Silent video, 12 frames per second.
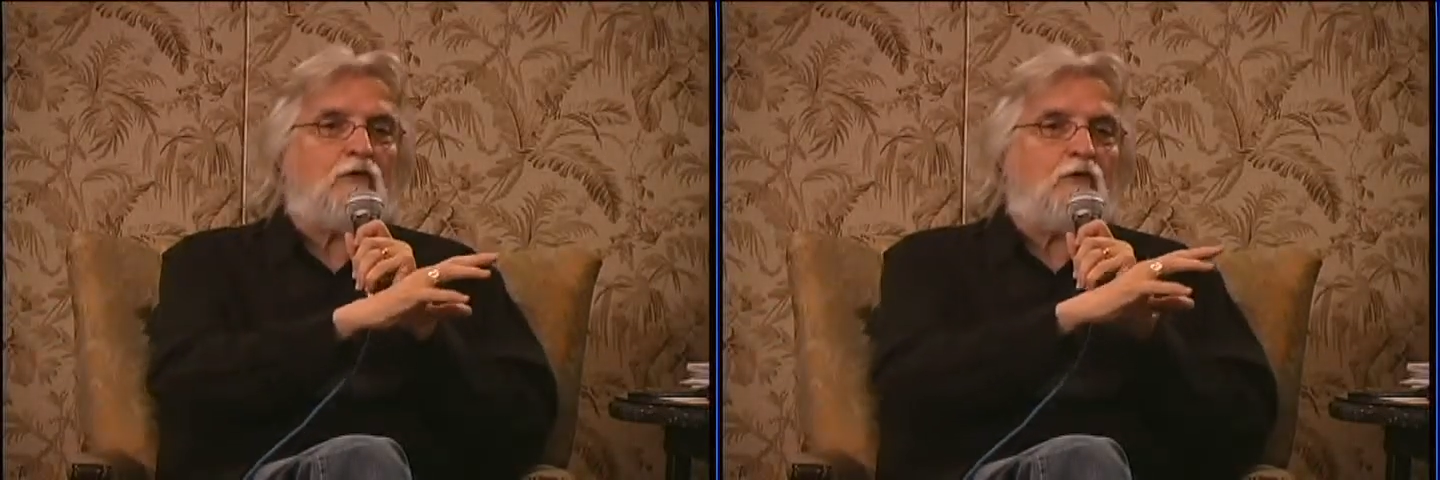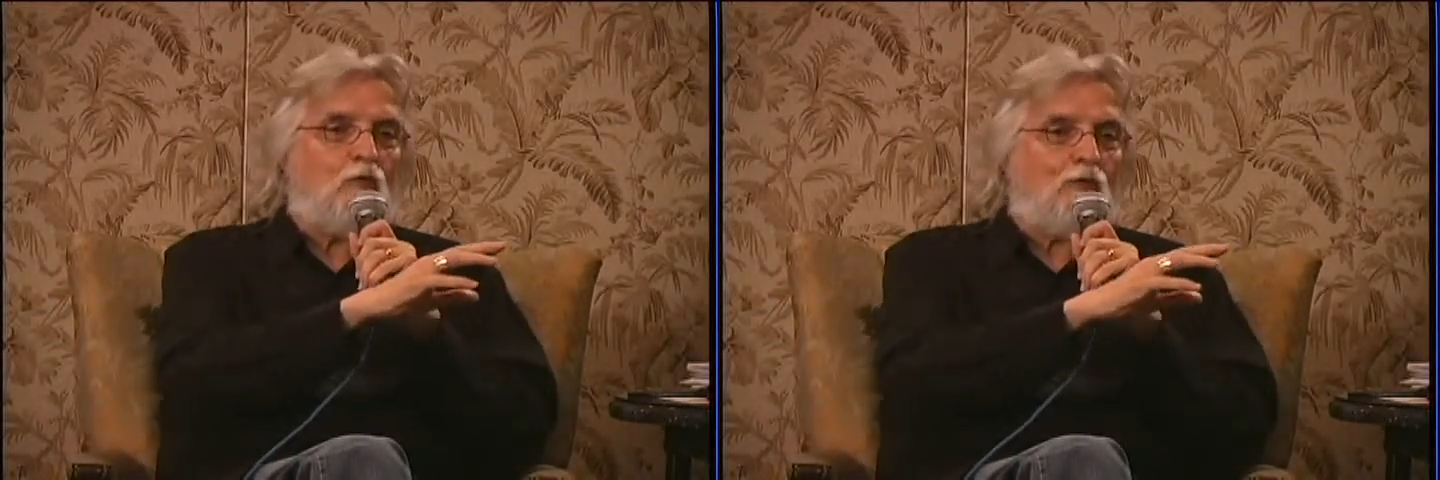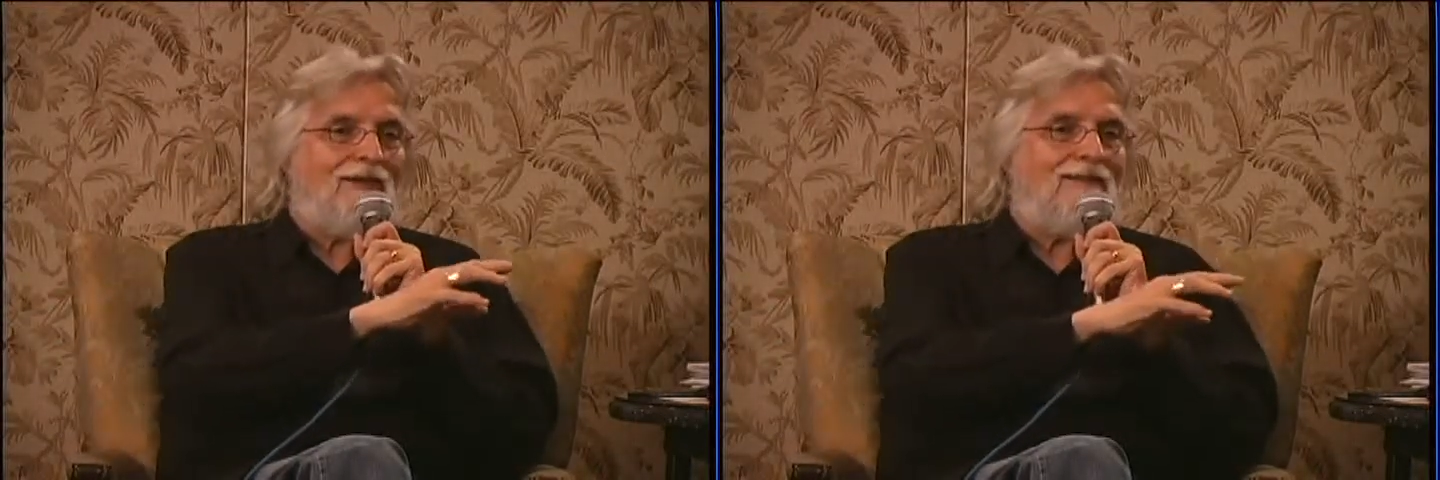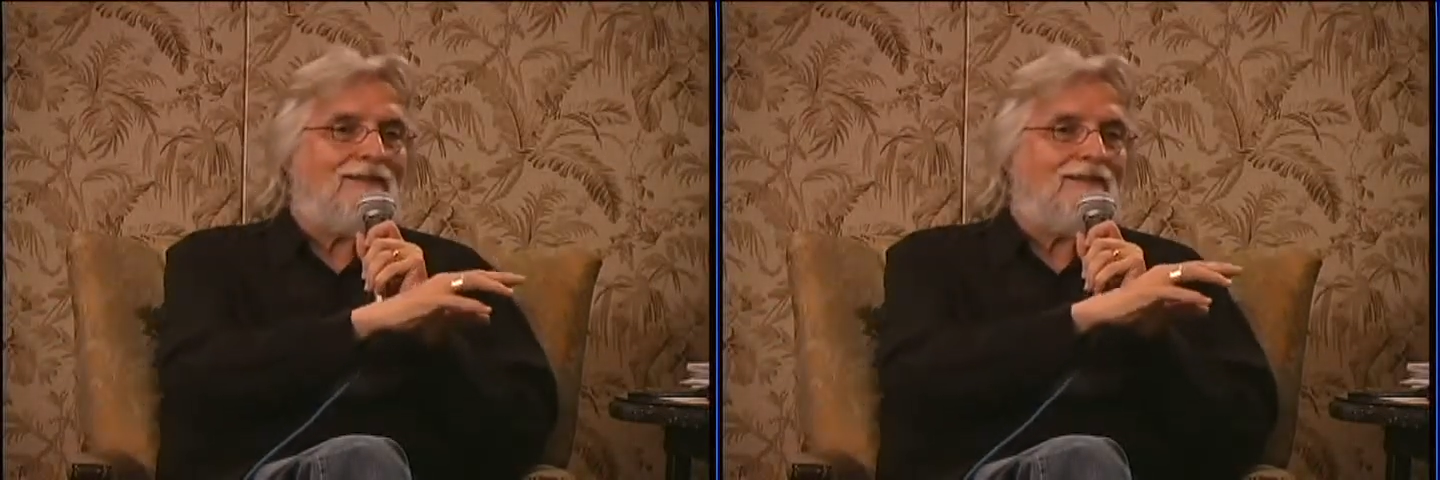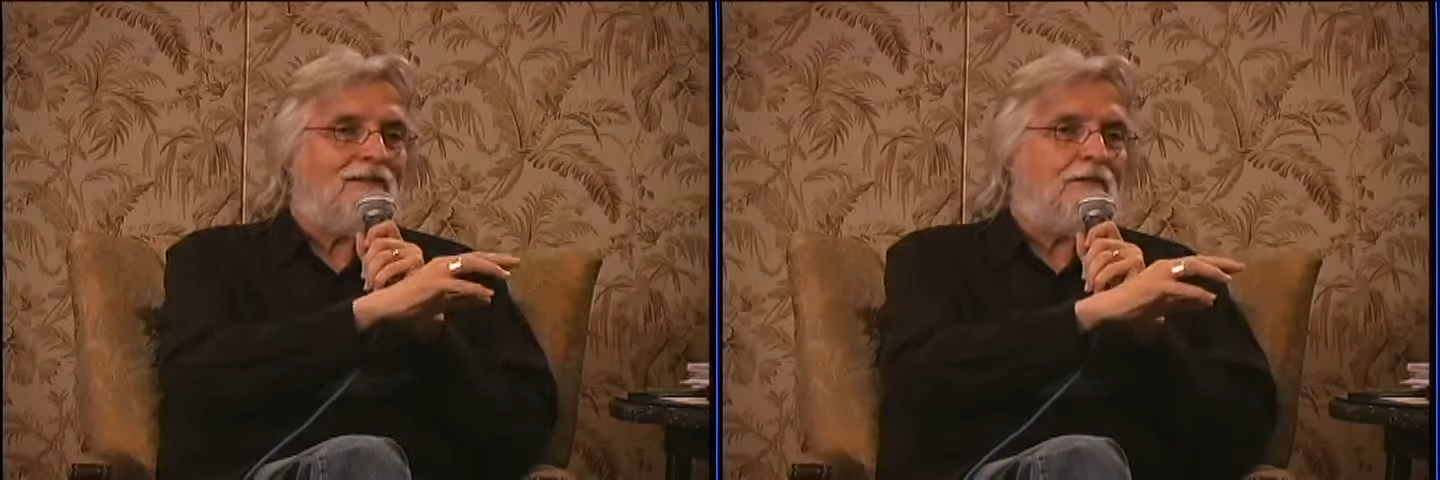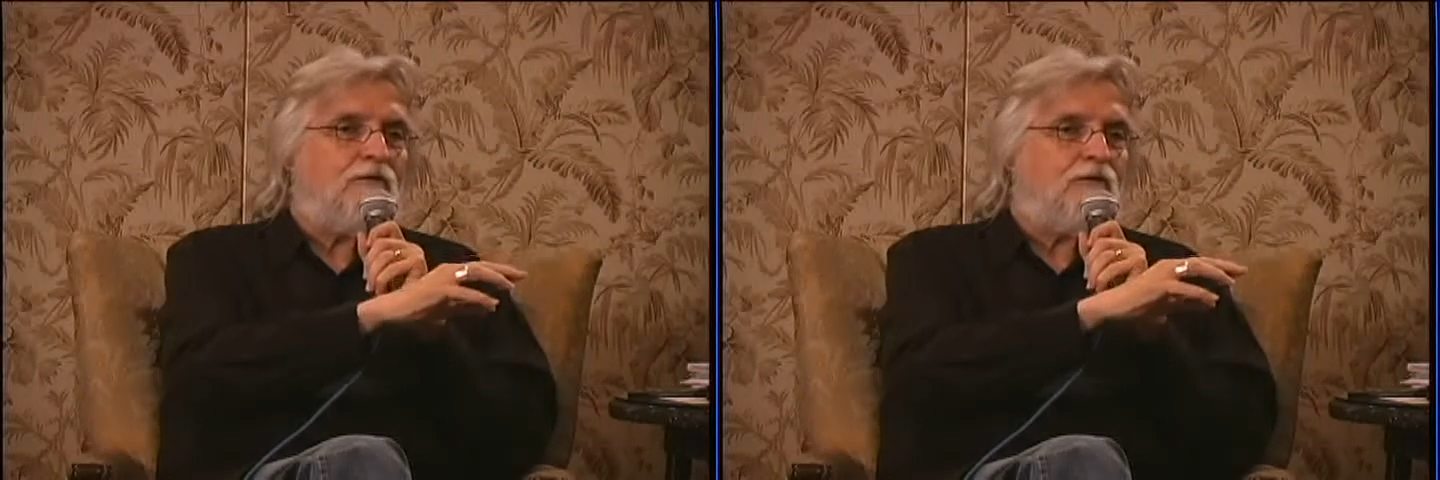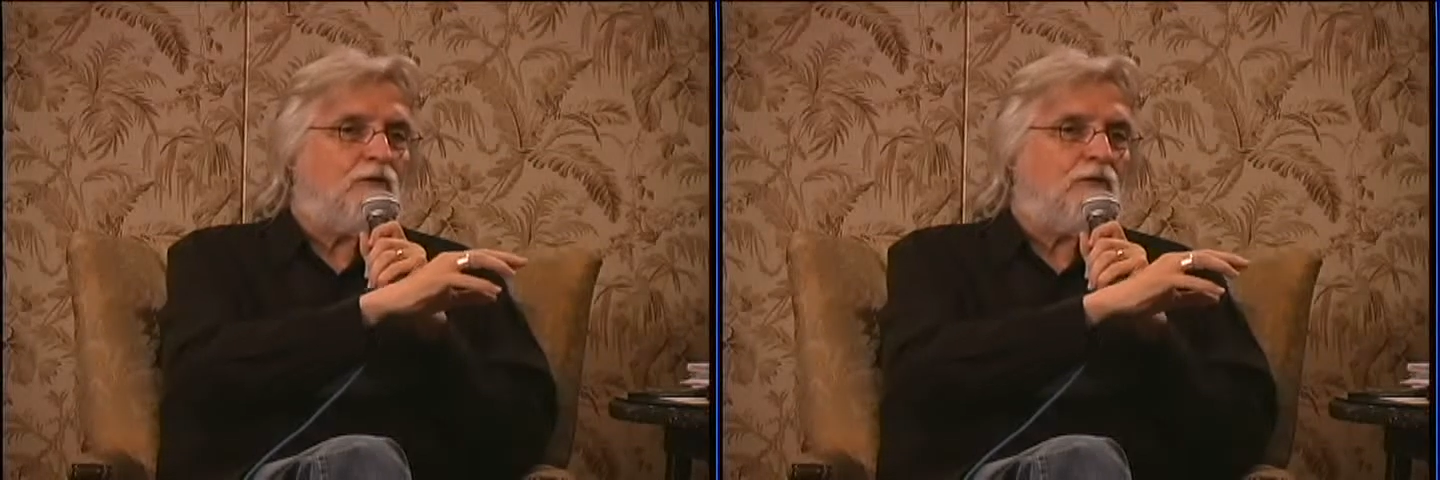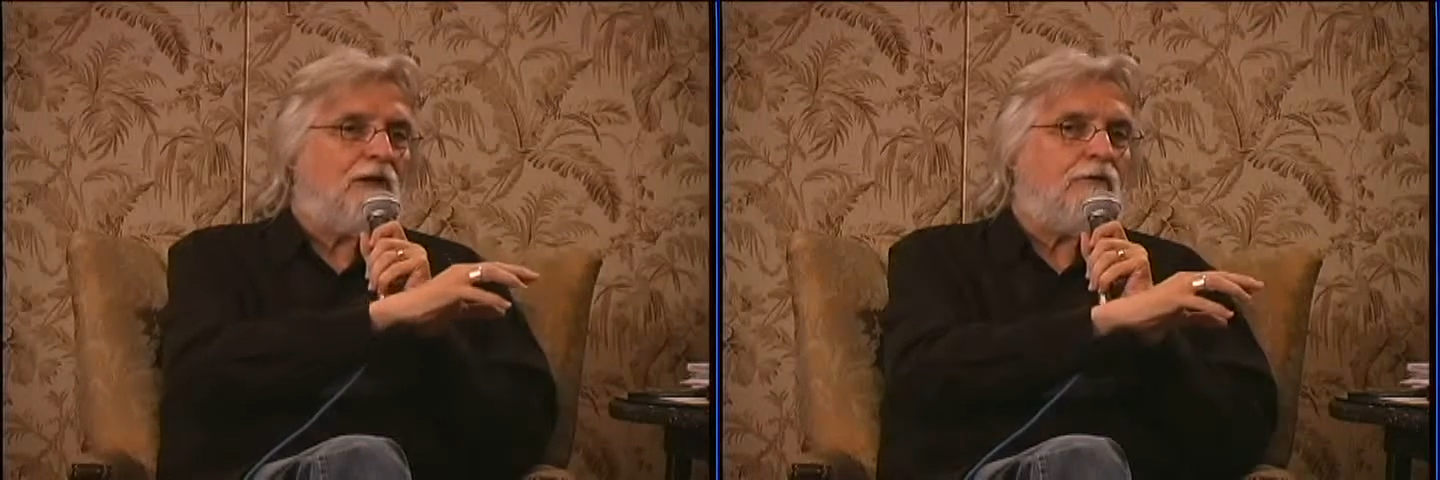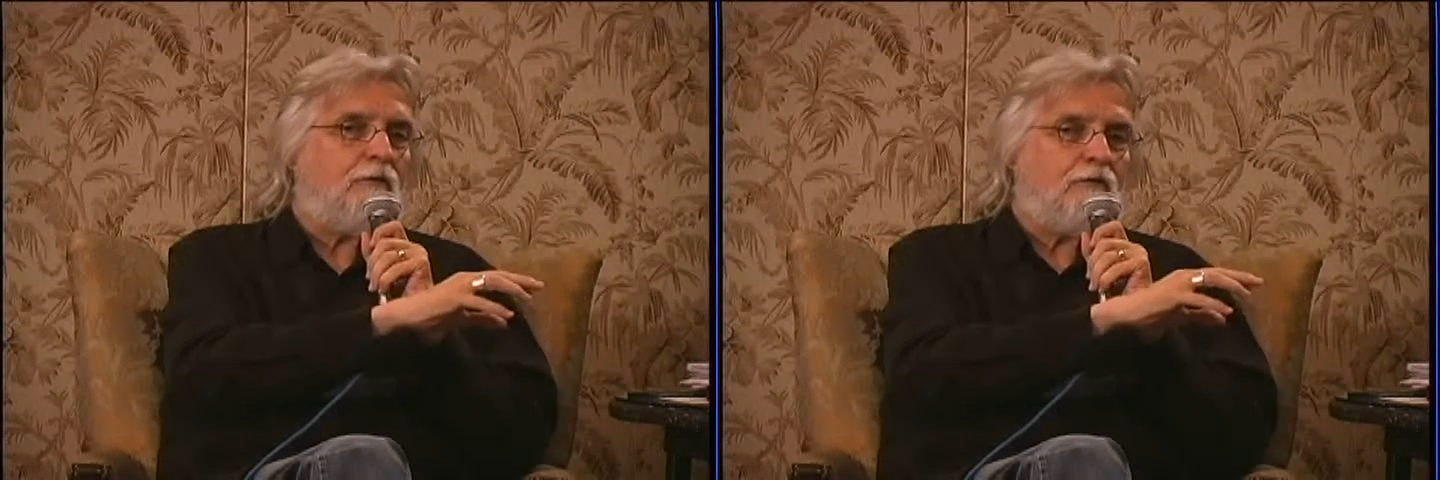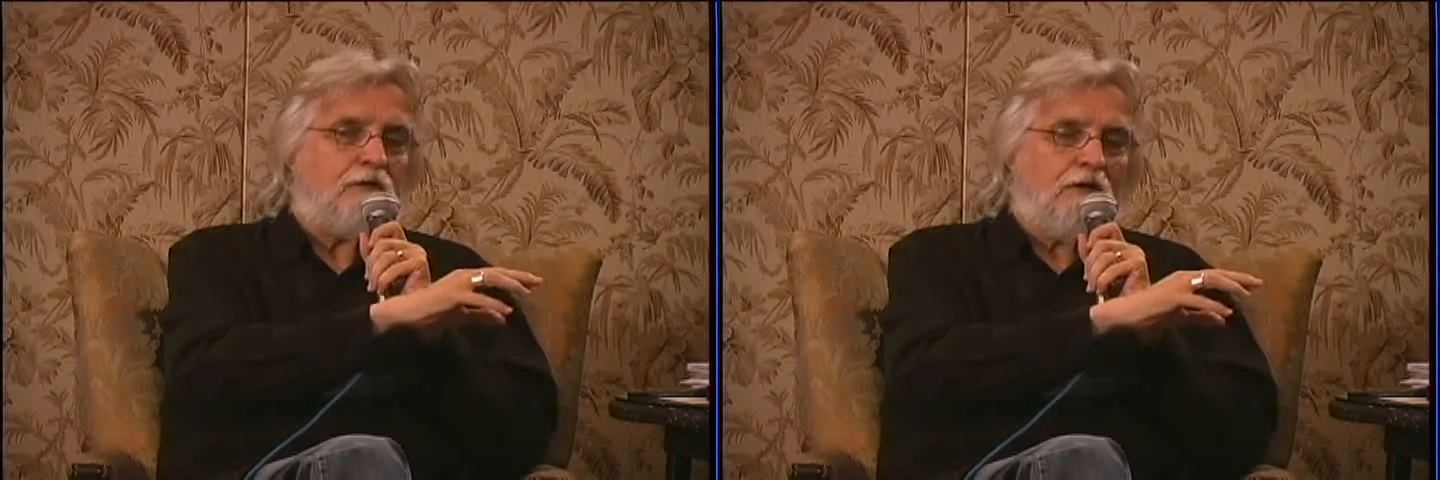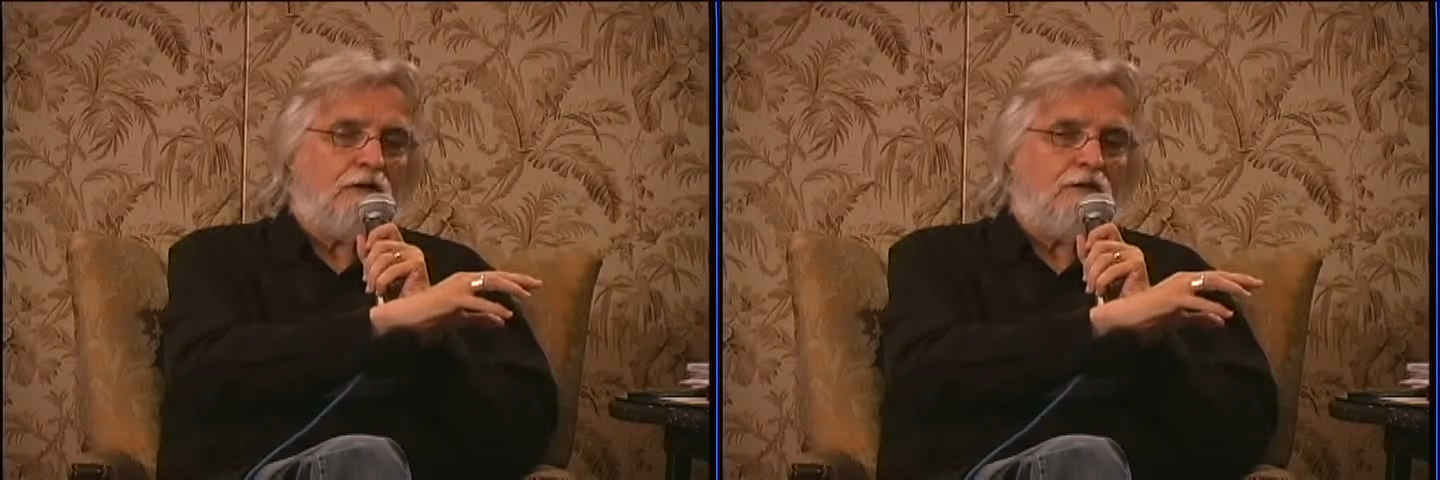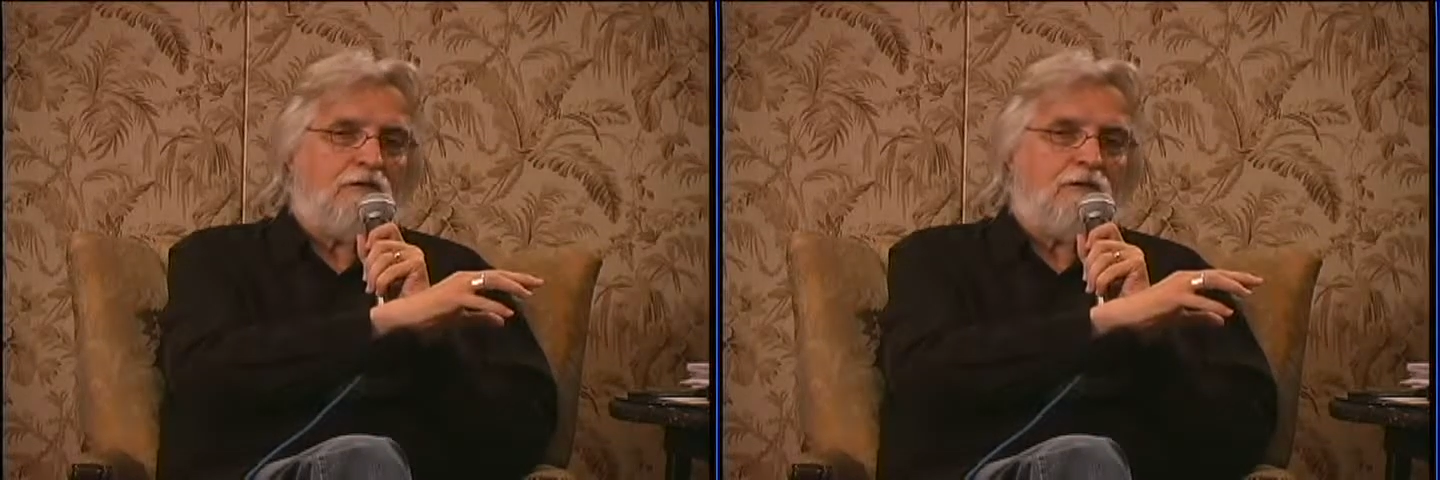relative to other
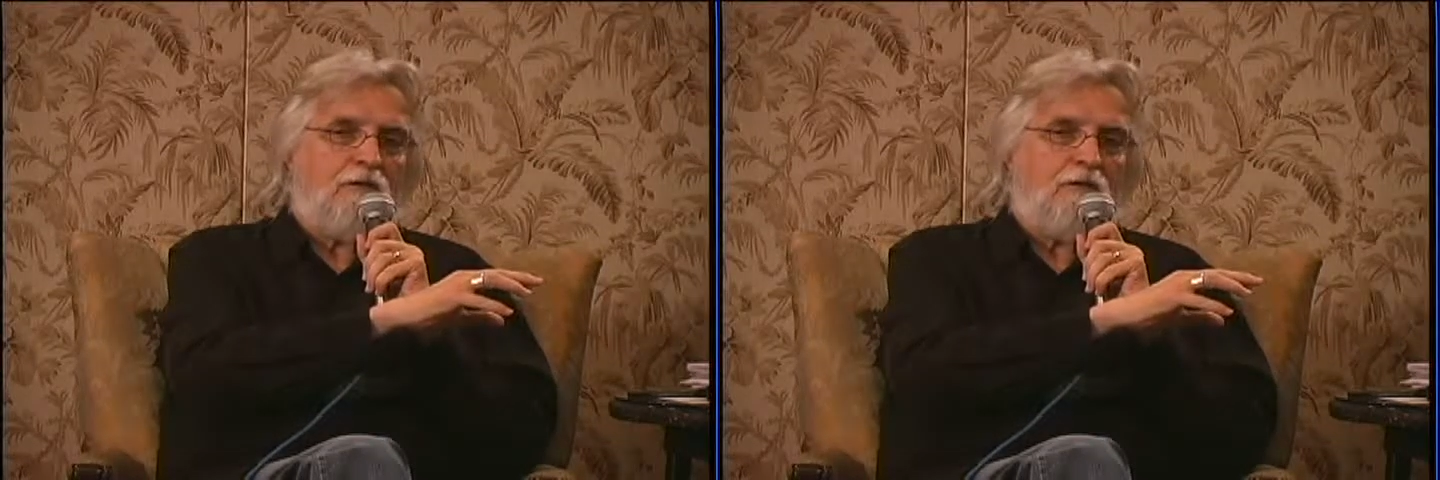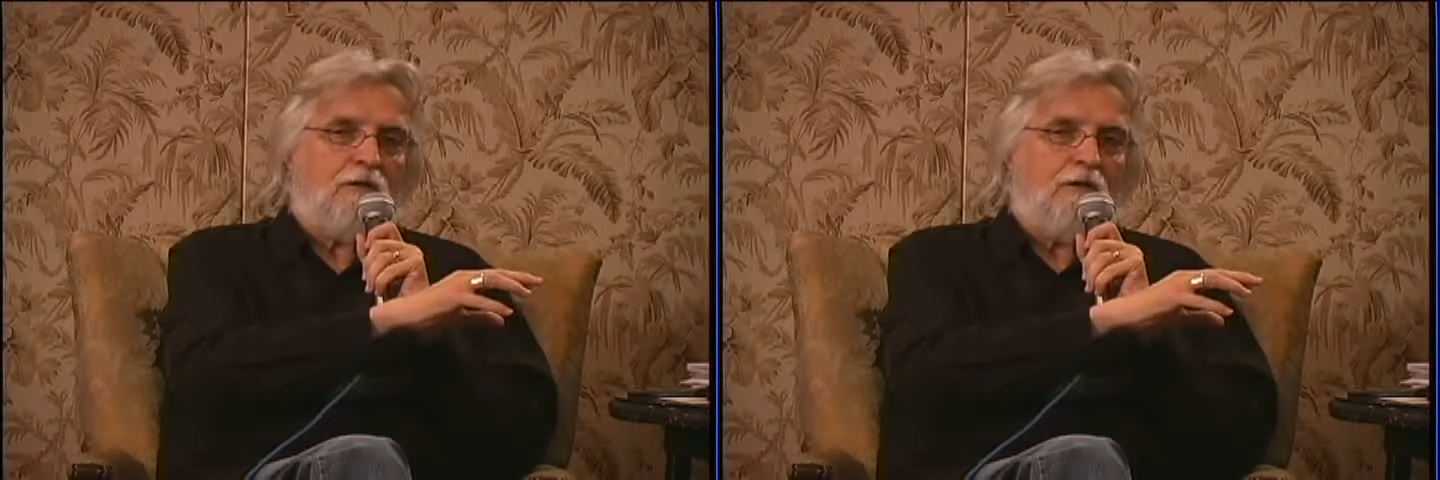things,